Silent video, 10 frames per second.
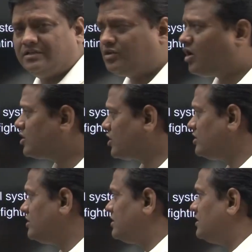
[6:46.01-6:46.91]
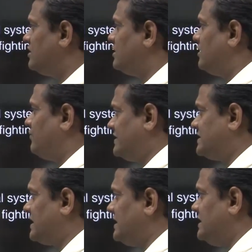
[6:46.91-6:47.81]
not on
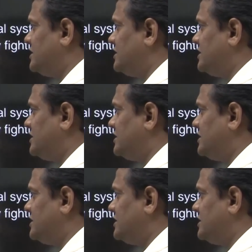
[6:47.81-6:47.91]
physically